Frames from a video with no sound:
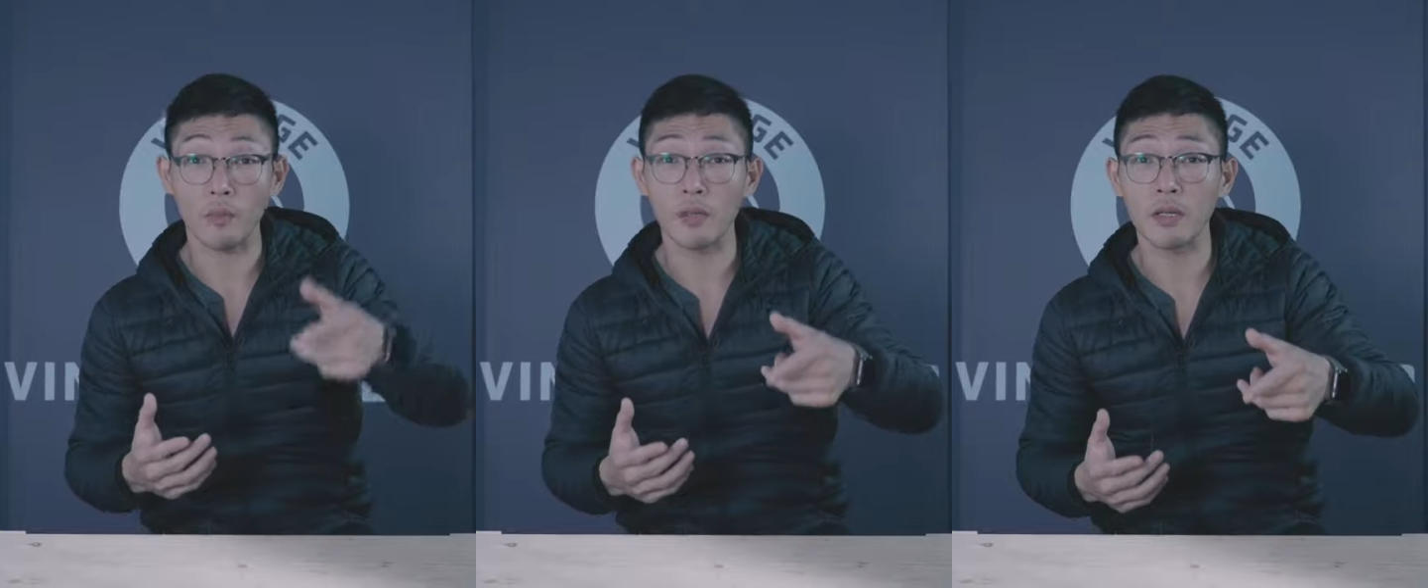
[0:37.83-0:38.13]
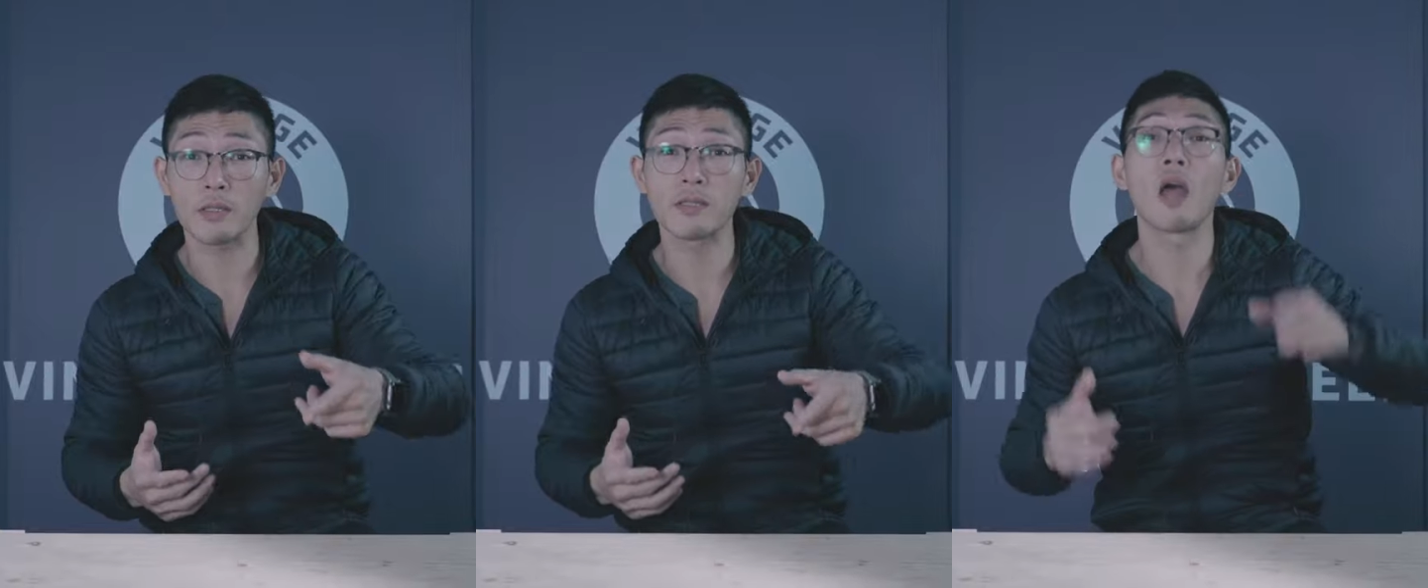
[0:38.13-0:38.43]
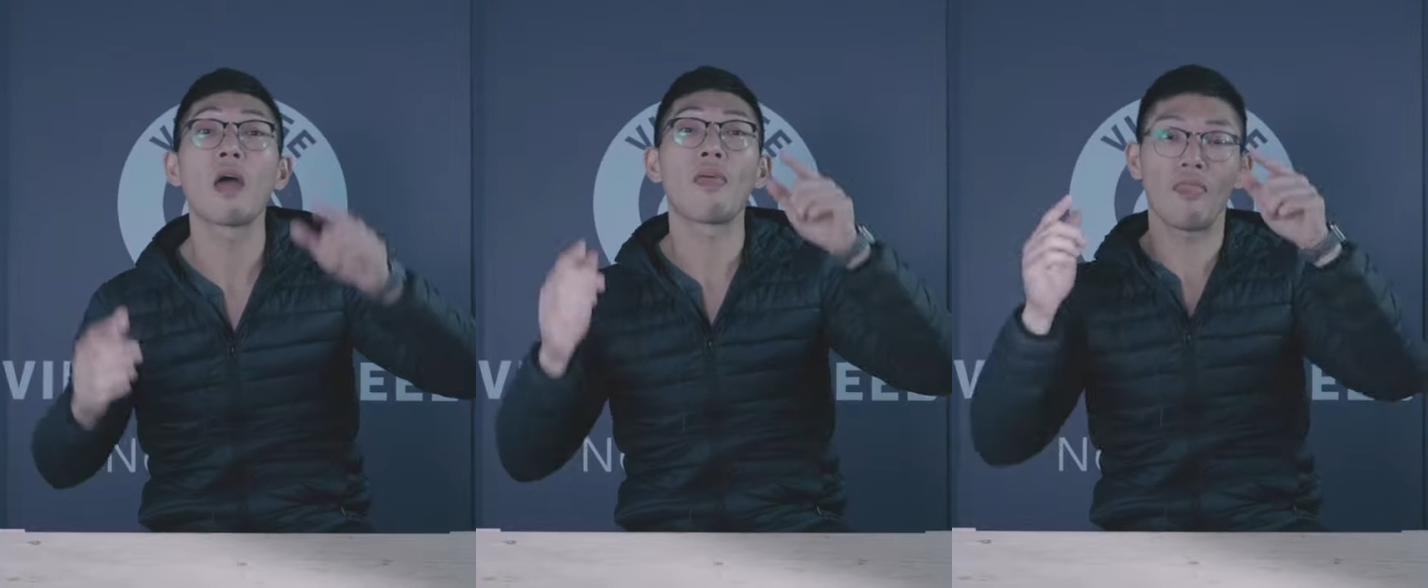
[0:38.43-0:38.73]
replicas,
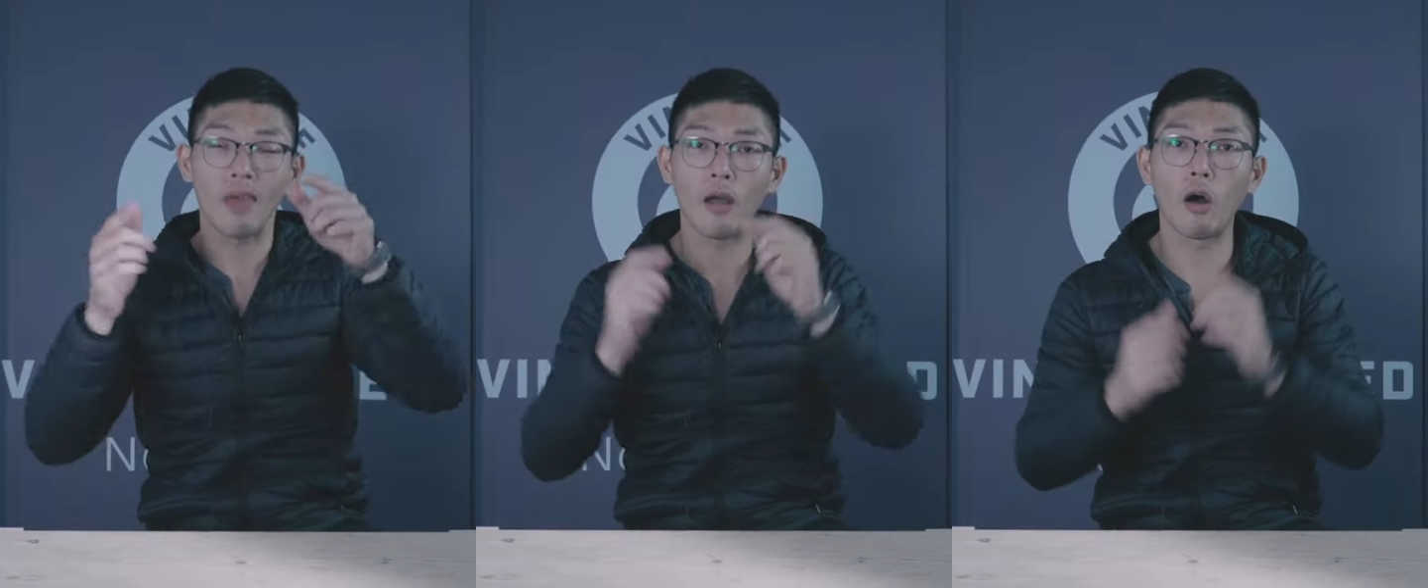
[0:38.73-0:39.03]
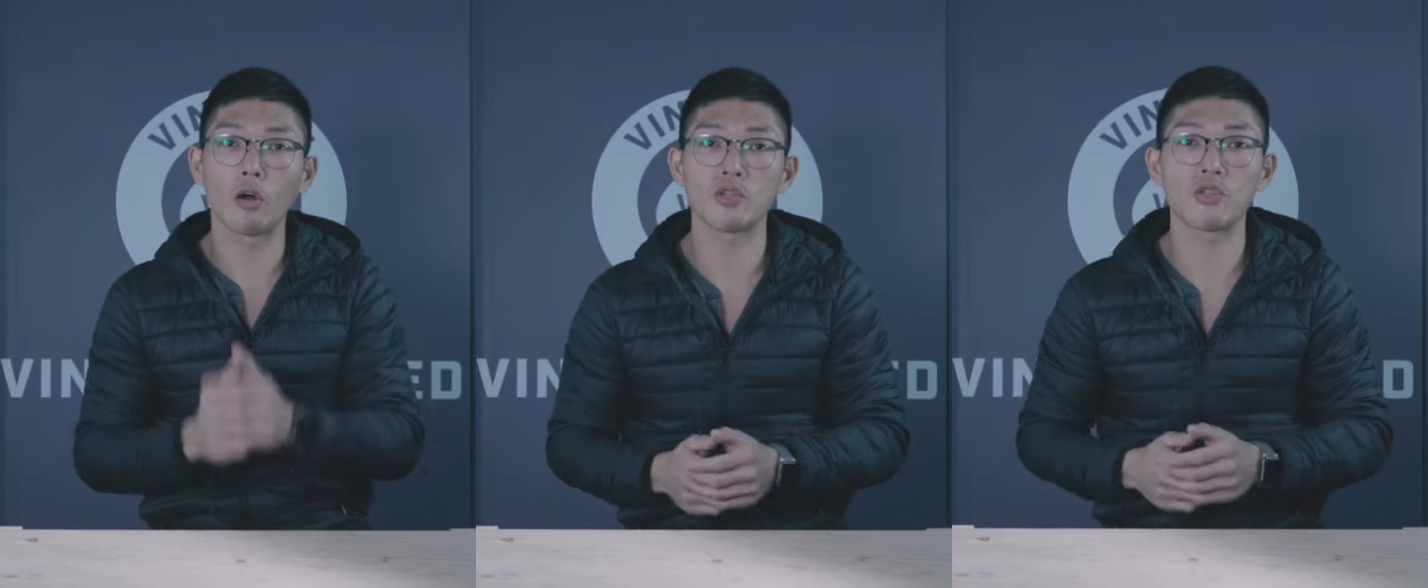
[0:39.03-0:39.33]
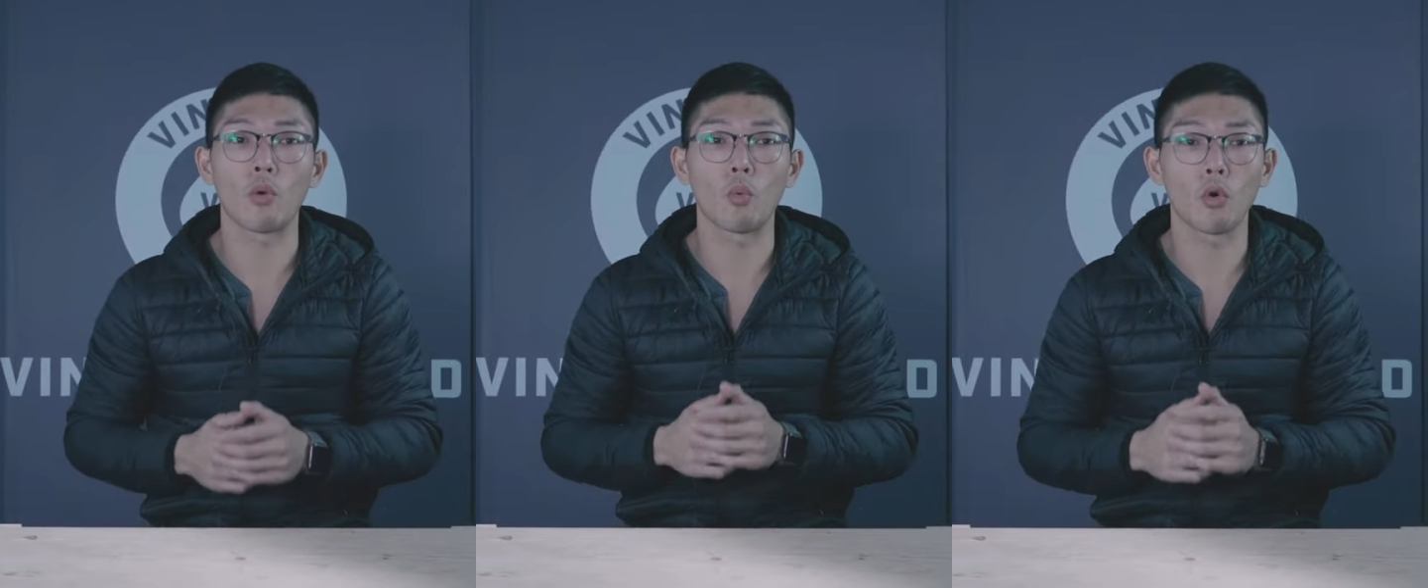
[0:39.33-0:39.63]
they
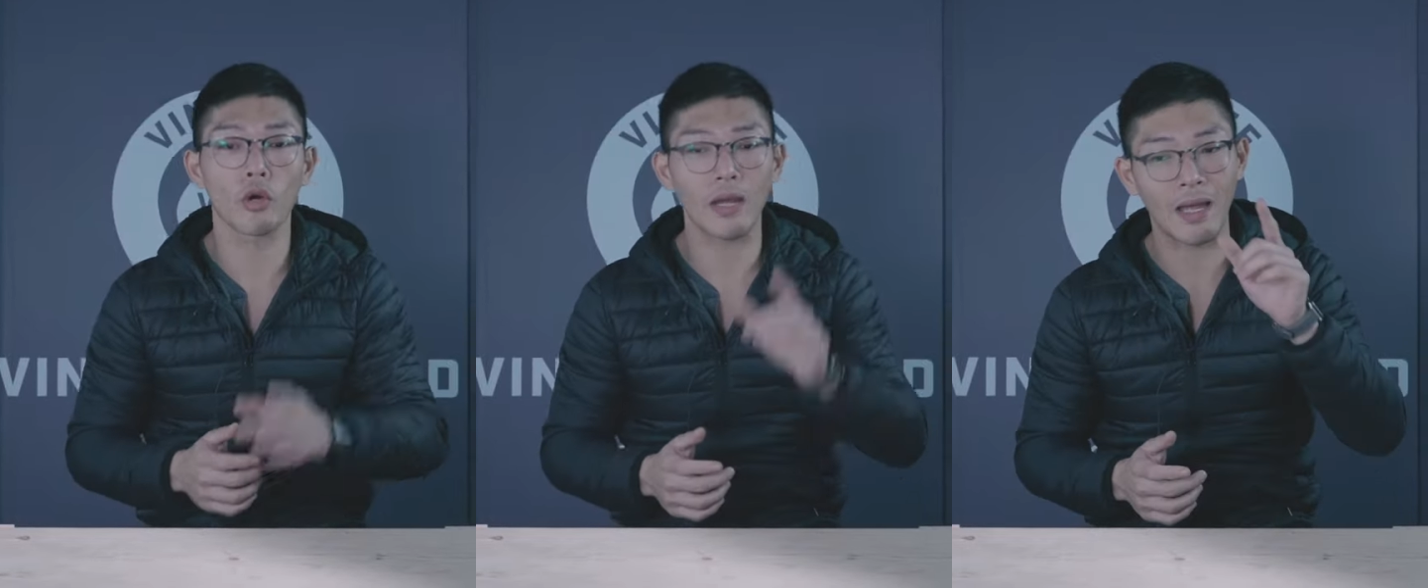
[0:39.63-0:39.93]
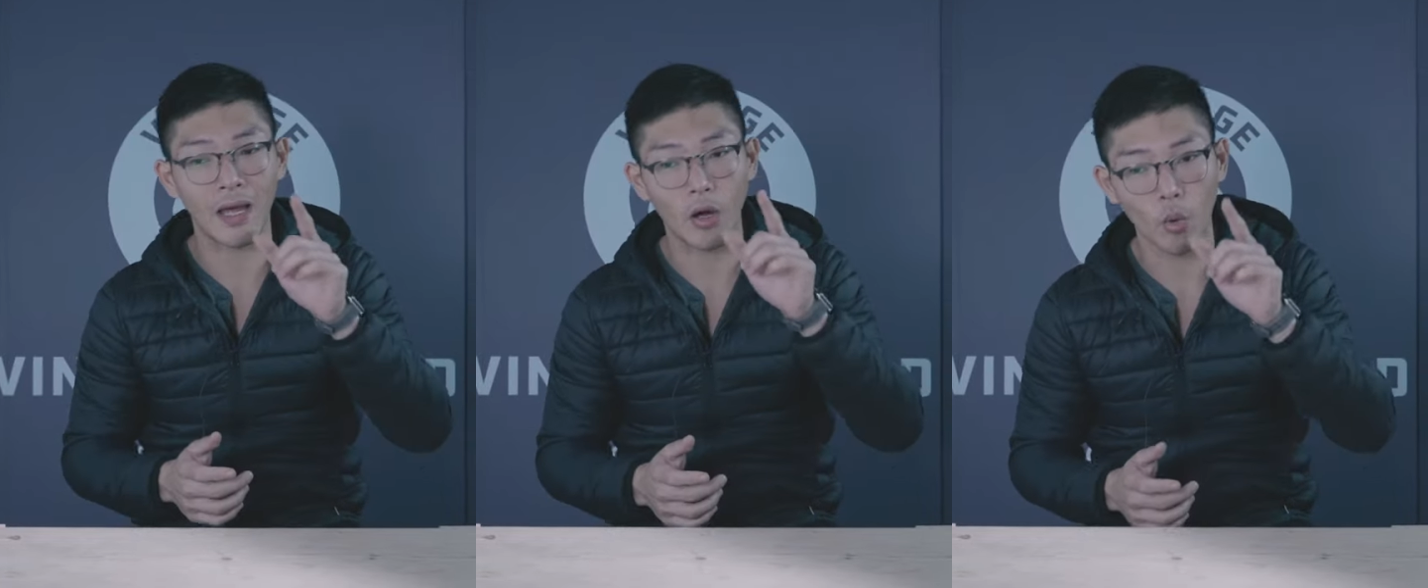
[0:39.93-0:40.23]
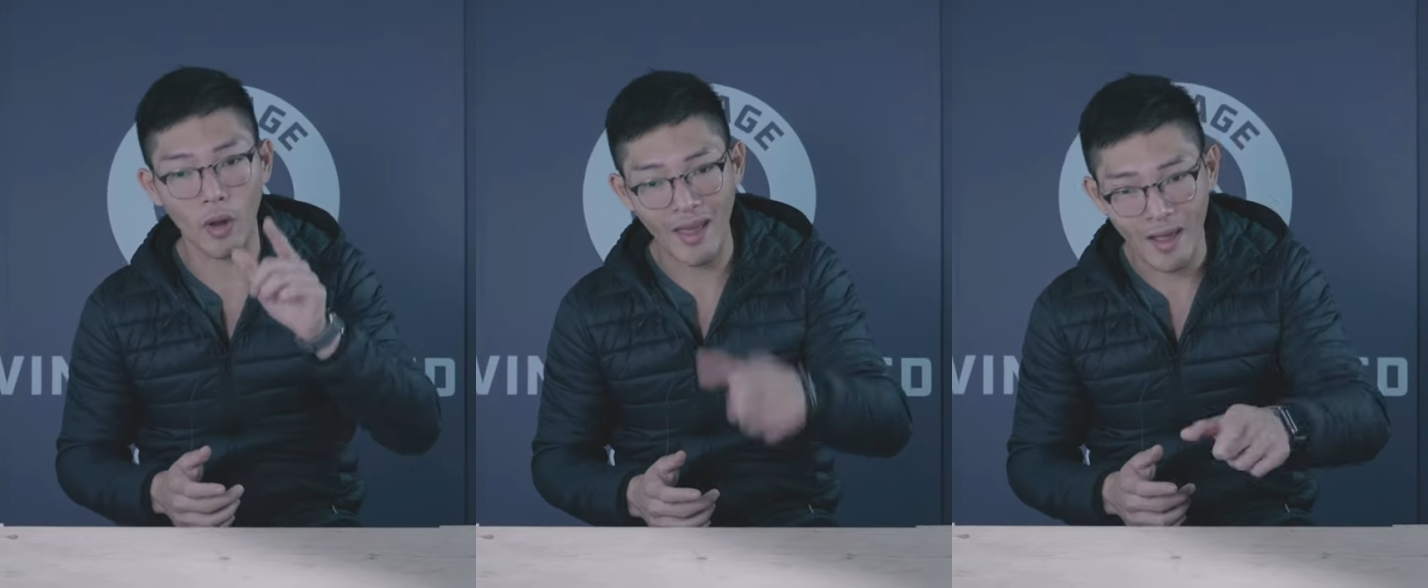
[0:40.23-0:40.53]
also work.
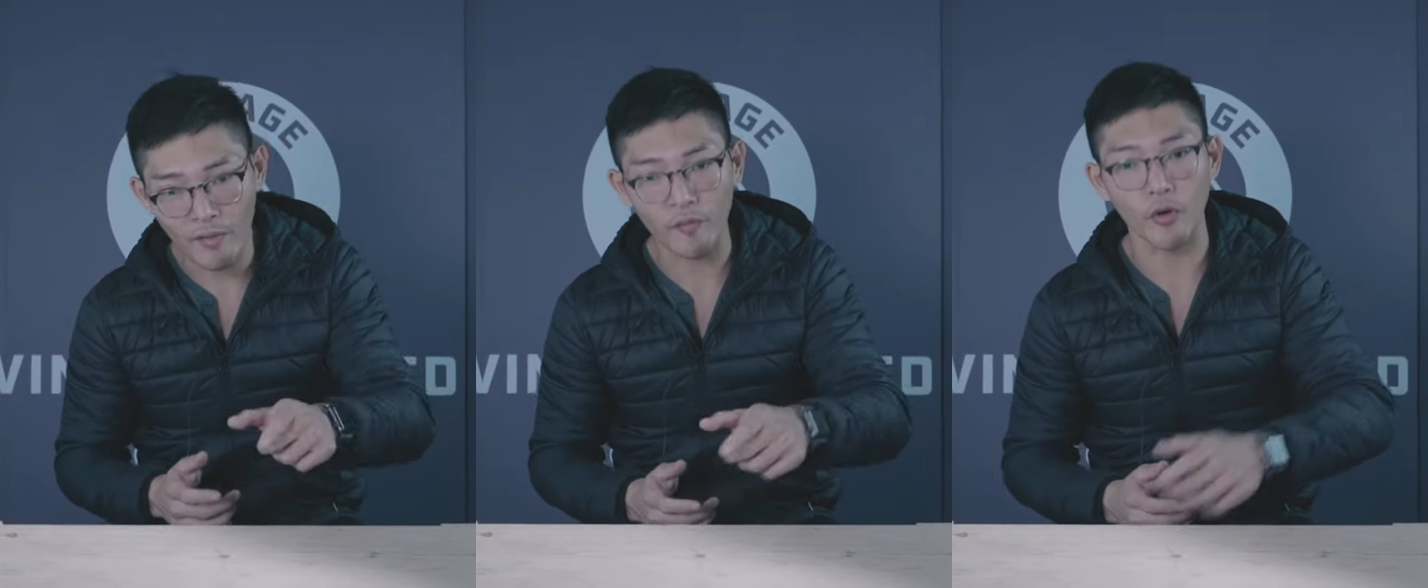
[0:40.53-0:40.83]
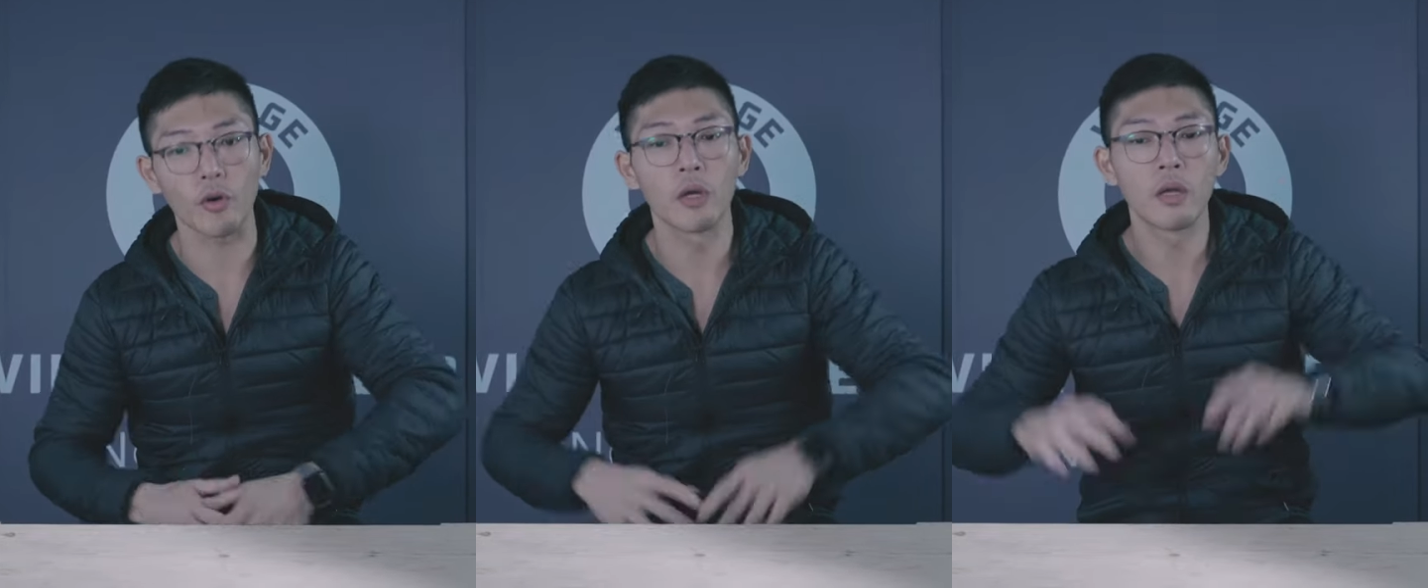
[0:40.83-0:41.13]
However,